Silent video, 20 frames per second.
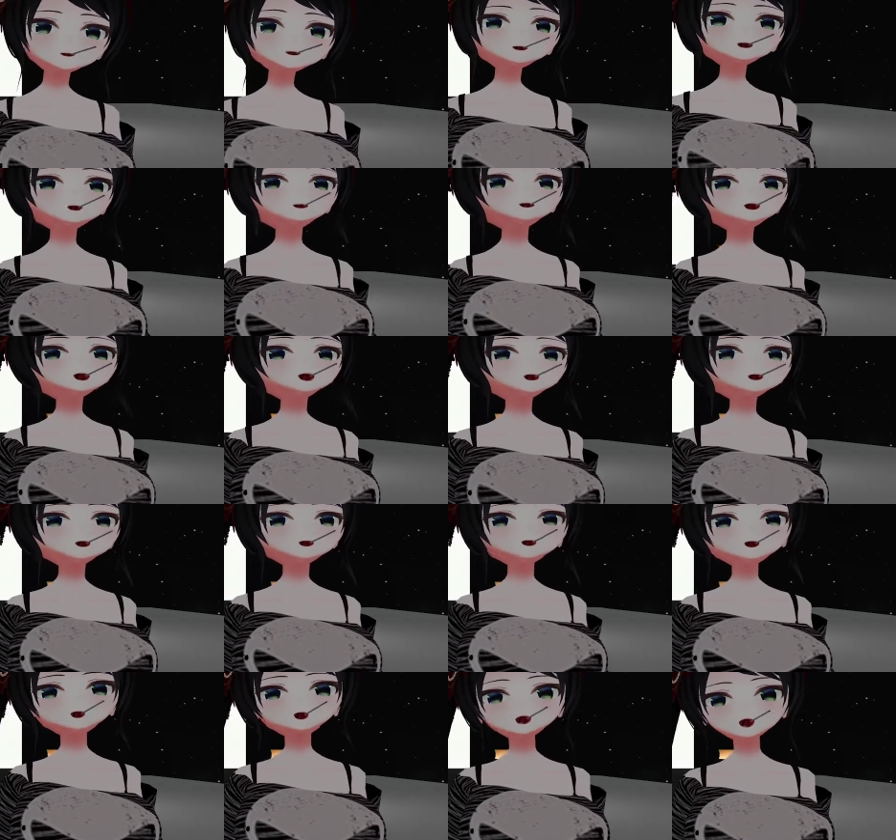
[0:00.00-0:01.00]
I just
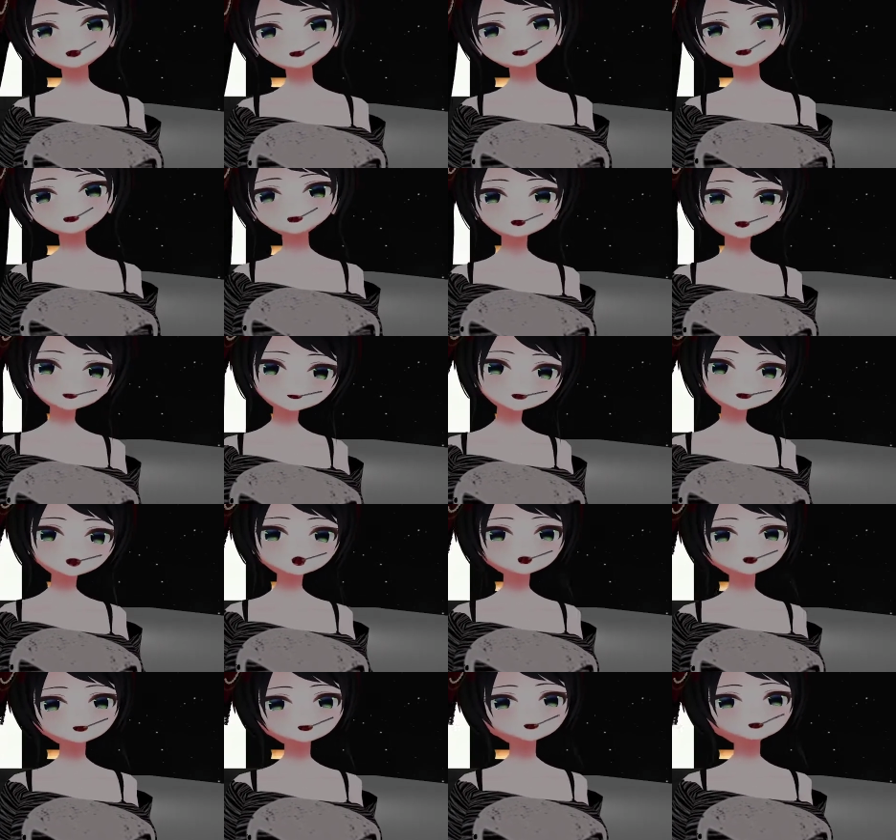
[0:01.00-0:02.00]
wanna keep
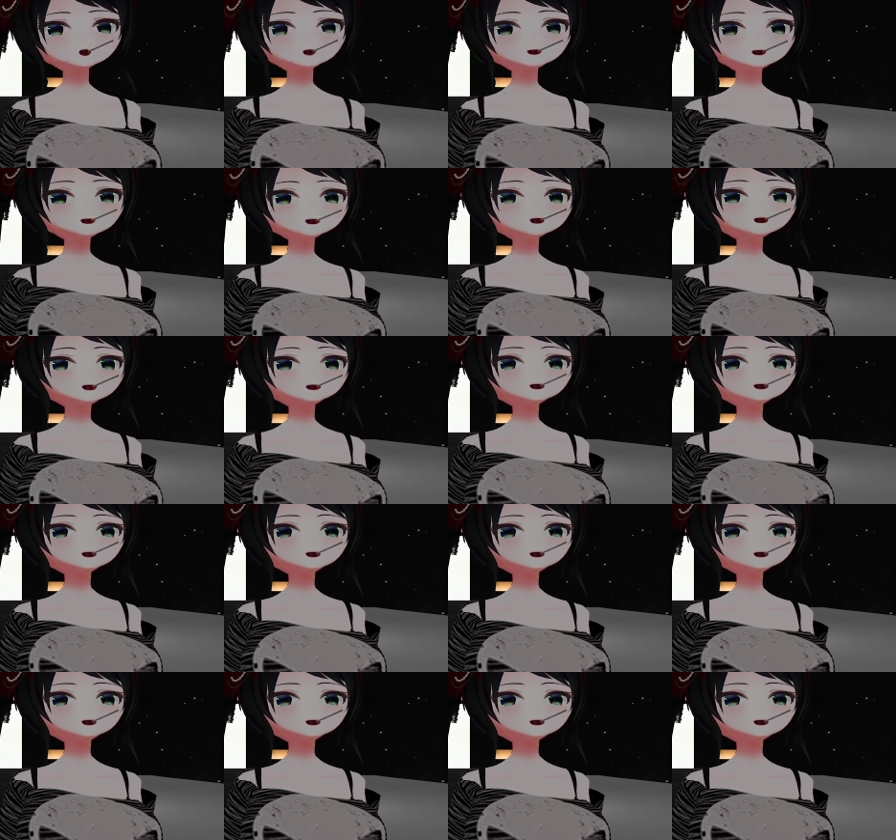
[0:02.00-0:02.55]
calling your name